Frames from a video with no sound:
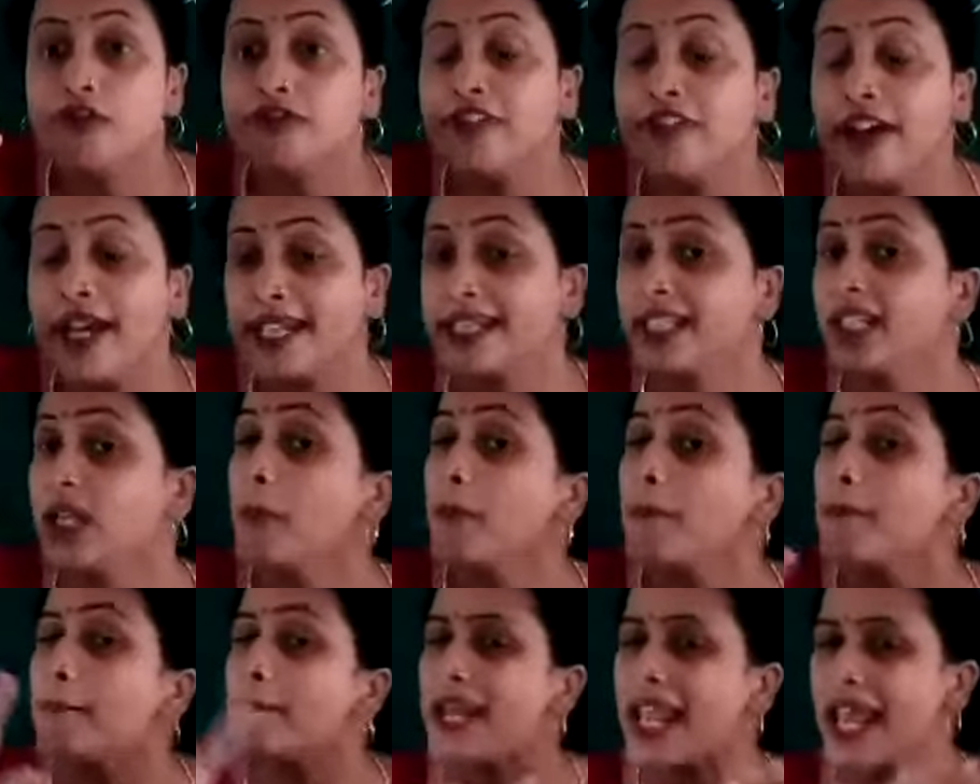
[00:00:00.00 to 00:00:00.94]
Fine
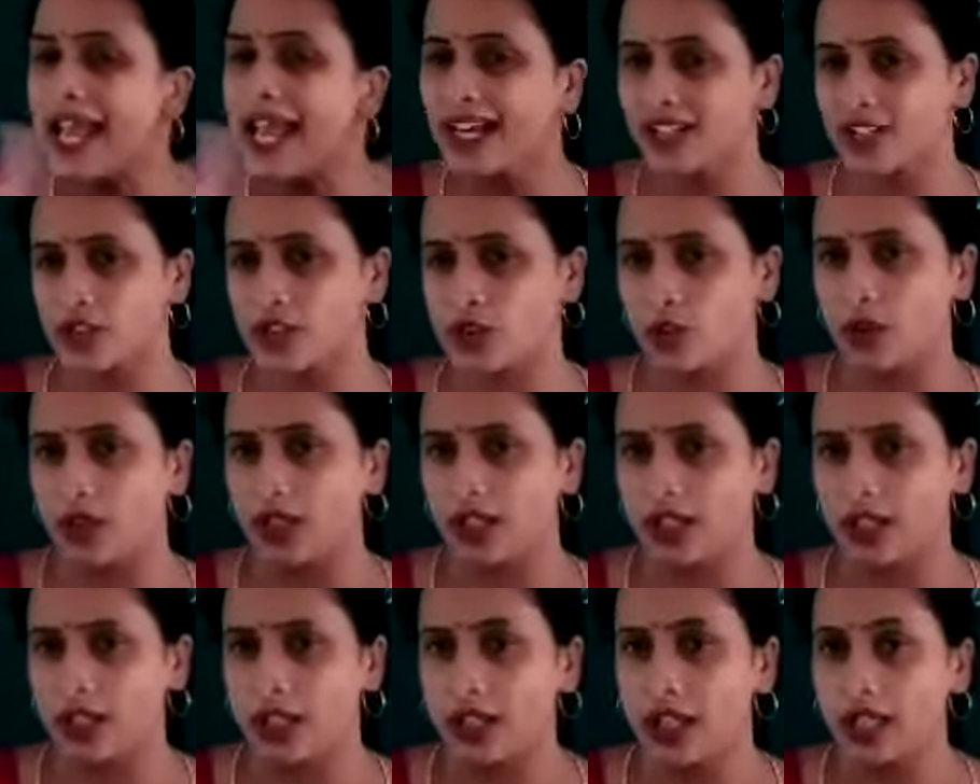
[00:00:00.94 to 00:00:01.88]
black soil,
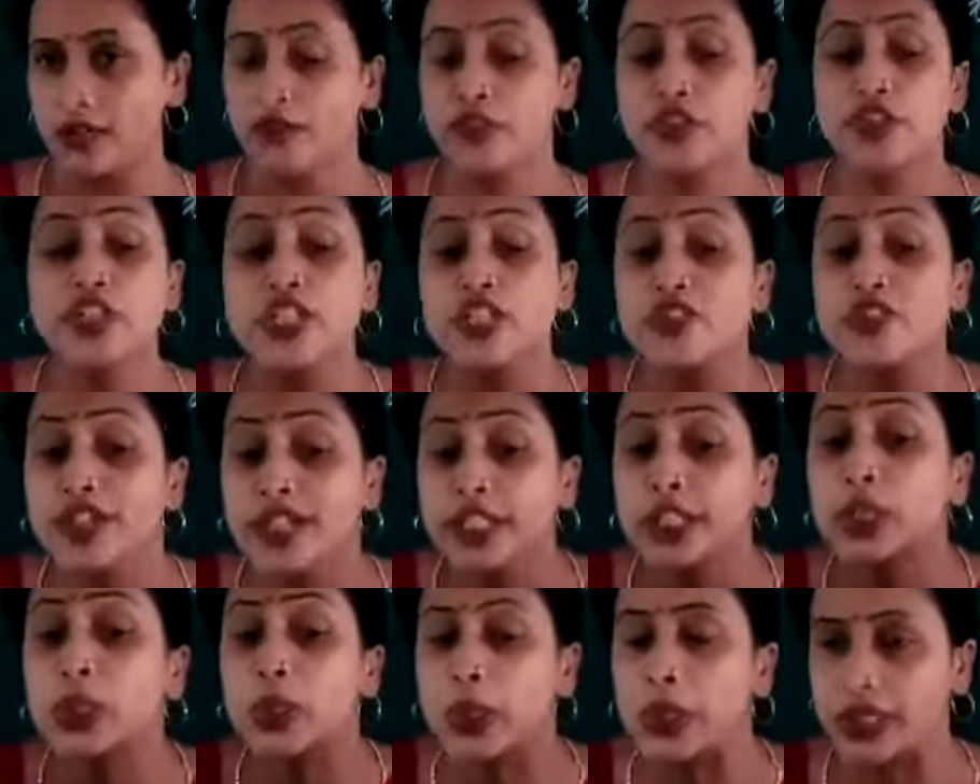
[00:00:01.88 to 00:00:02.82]
which is
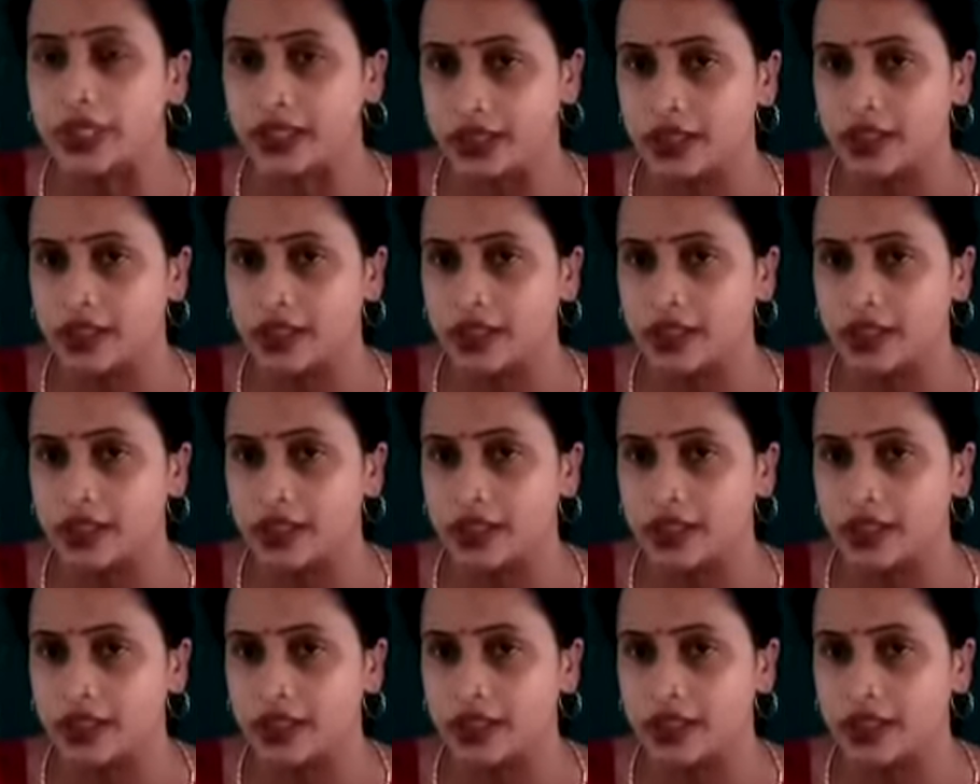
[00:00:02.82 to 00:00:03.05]
very good.